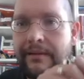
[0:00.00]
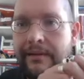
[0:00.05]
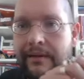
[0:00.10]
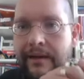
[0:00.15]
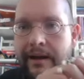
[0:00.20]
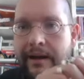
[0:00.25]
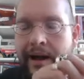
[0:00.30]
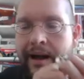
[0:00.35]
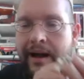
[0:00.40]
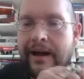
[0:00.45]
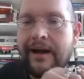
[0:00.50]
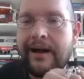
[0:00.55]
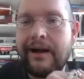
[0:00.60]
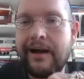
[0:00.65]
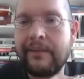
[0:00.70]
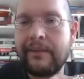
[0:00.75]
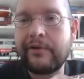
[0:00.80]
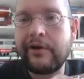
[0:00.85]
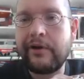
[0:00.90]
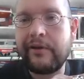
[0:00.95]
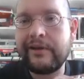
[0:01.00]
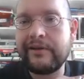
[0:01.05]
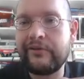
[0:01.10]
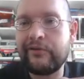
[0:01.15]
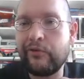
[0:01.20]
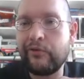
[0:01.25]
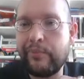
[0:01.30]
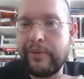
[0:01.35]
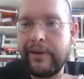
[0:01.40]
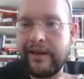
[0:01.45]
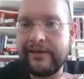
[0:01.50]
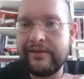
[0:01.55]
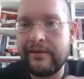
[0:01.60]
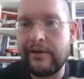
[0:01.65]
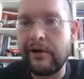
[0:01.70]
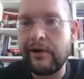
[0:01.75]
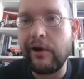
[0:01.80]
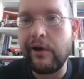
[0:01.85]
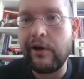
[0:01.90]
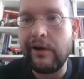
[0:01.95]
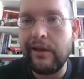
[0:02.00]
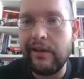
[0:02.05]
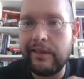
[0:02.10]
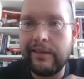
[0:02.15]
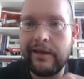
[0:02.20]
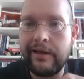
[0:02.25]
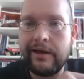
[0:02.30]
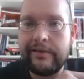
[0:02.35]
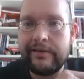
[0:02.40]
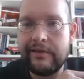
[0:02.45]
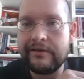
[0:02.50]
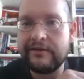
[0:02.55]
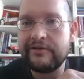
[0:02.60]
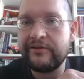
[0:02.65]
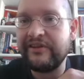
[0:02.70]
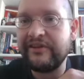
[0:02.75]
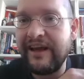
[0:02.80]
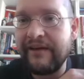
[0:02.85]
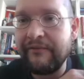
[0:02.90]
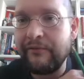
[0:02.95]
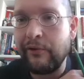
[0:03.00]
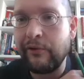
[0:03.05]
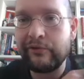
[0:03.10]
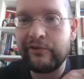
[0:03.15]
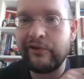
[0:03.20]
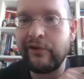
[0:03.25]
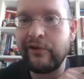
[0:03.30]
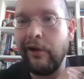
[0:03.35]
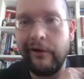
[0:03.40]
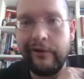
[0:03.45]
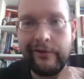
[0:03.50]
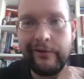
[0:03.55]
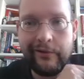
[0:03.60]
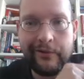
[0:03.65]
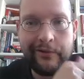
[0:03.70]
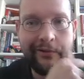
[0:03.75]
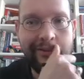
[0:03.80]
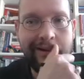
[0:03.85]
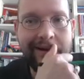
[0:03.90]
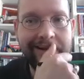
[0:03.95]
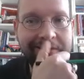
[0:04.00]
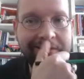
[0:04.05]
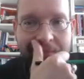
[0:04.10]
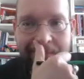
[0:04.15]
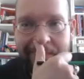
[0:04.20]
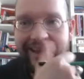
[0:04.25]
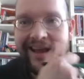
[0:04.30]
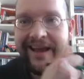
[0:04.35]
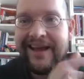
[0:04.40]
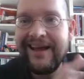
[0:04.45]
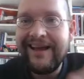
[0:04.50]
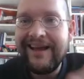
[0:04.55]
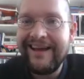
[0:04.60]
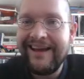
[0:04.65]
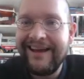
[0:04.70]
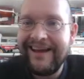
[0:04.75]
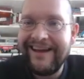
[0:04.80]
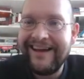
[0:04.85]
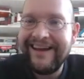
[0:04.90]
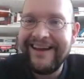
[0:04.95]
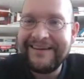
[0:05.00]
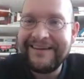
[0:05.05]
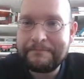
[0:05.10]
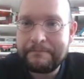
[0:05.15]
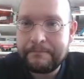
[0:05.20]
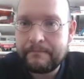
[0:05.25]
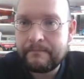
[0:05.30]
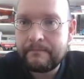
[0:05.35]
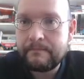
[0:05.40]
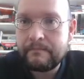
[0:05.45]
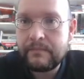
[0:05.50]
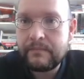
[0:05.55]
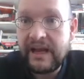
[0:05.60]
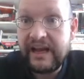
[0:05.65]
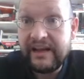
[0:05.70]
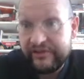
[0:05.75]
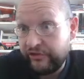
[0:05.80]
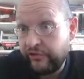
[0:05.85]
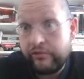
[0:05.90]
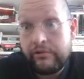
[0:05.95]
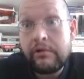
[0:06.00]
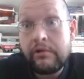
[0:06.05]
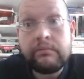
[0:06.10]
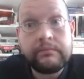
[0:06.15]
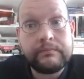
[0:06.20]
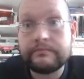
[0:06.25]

I'm going to play the devil's lawyer, right? It's true.